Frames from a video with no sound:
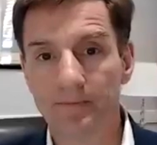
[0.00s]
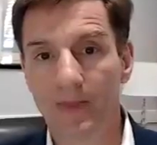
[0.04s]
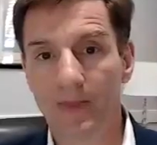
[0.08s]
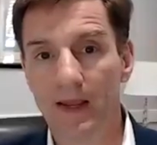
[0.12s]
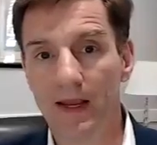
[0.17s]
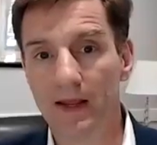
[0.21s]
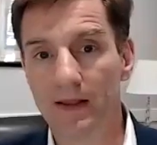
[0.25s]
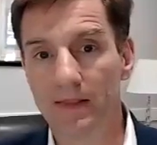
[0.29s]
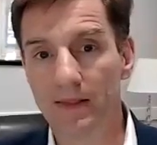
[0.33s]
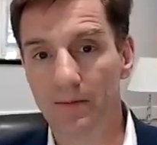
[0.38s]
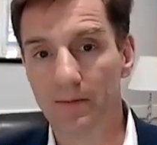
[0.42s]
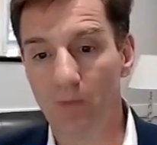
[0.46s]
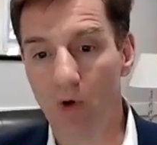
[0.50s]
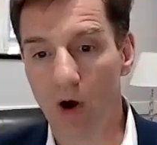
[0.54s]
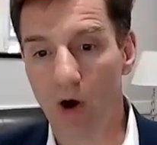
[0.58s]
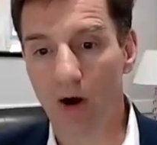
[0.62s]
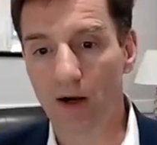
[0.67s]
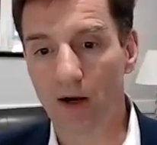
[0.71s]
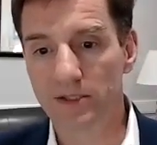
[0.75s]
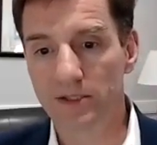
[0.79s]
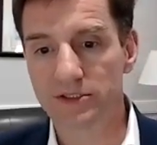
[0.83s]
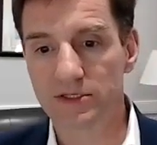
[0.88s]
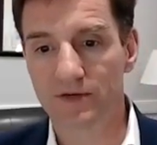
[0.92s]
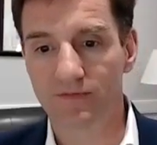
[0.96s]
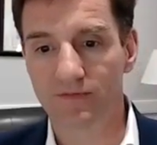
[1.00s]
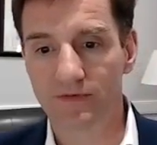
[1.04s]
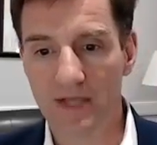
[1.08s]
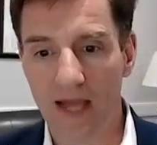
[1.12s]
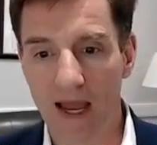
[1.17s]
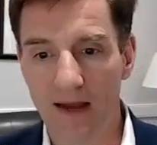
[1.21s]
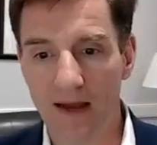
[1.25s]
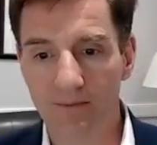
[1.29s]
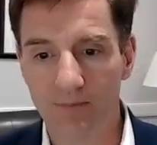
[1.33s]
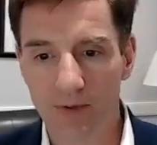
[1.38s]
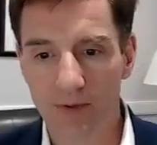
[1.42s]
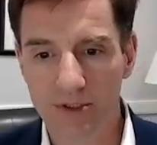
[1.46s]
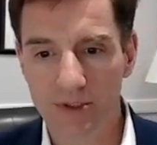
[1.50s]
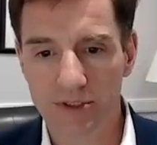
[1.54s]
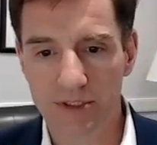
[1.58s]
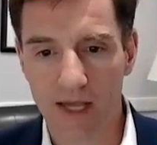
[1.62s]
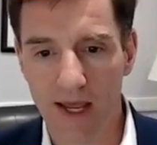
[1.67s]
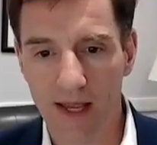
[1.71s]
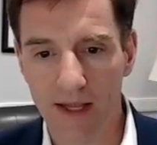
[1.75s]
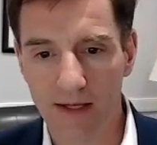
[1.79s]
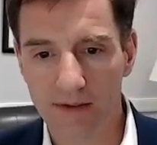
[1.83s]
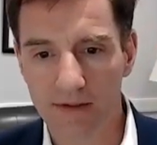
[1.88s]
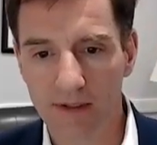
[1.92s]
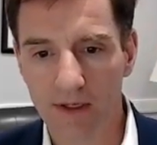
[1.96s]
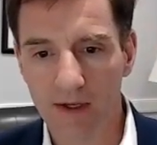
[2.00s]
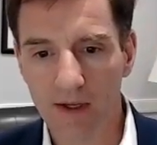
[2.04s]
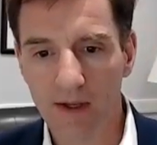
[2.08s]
in the markets of 10%.